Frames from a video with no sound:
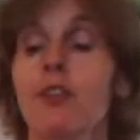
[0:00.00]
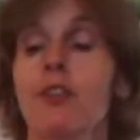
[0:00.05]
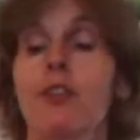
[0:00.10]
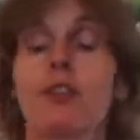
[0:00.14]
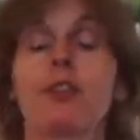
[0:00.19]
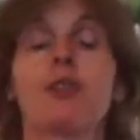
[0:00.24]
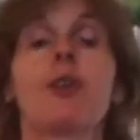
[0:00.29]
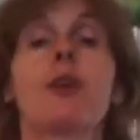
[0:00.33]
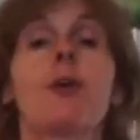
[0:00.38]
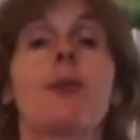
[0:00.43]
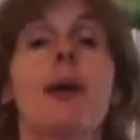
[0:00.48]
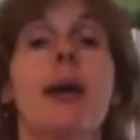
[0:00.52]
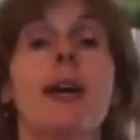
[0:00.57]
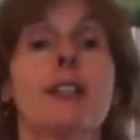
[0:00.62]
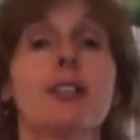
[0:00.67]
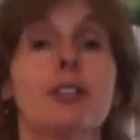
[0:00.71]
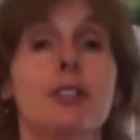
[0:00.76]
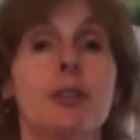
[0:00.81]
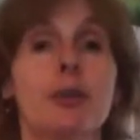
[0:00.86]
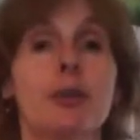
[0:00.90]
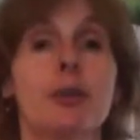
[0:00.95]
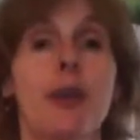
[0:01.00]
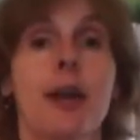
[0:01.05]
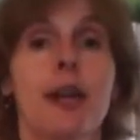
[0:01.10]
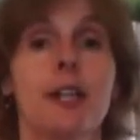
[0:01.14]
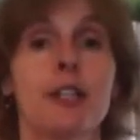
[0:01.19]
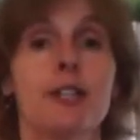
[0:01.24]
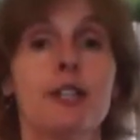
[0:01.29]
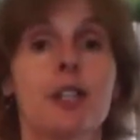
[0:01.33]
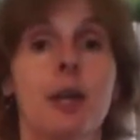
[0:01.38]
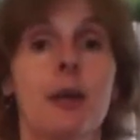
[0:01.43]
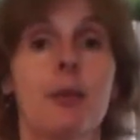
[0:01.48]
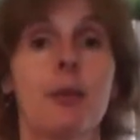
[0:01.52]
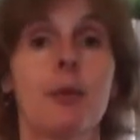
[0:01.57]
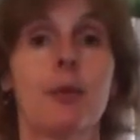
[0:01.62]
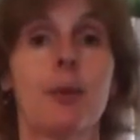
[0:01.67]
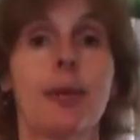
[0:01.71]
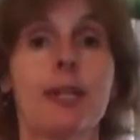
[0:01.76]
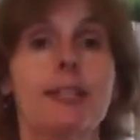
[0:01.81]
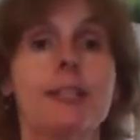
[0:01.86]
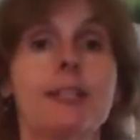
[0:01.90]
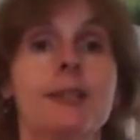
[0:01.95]
So you go back to your karate chop
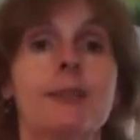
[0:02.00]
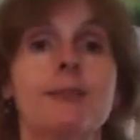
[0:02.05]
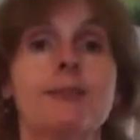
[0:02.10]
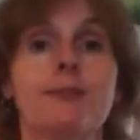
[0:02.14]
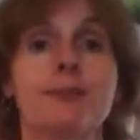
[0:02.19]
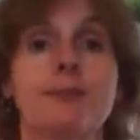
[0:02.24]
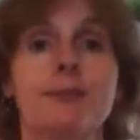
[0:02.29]
point.